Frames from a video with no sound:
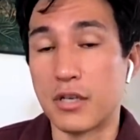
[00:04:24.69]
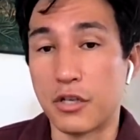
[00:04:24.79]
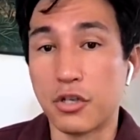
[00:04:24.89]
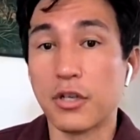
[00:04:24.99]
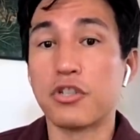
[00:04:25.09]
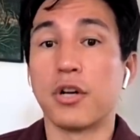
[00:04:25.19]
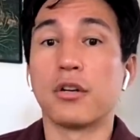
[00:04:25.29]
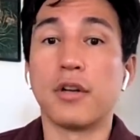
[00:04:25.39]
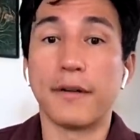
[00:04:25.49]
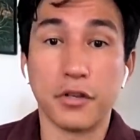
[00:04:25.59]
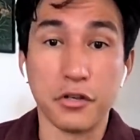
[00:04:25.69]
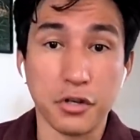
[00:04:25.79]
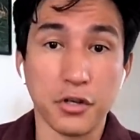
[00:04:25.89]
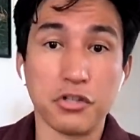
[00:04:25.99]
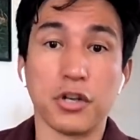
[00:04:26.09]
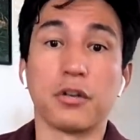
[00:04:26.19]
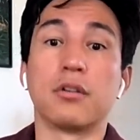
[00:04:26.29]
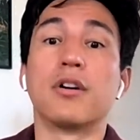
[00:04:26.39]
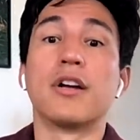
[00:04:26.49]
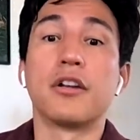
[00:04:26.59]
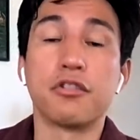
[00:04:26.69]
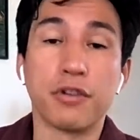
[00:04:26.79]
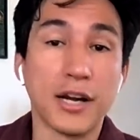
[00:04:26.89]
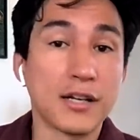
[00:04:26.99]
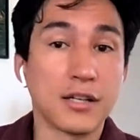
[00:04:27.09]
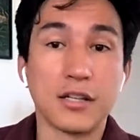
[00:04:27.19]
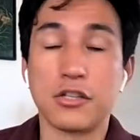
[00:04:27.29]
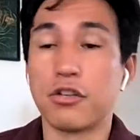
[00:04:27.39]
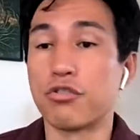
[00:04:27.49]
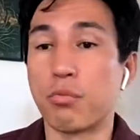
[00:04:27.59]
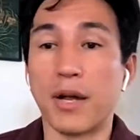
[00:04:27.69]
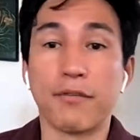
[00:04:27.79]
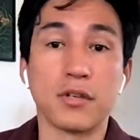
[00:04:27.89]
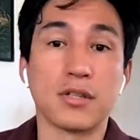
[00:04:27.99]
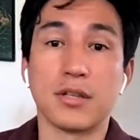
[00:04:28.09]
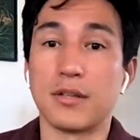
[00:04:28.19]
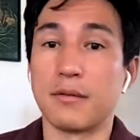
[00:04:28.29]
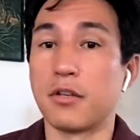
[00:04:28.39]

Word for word: attorney general after attorney general granting these huge waivers.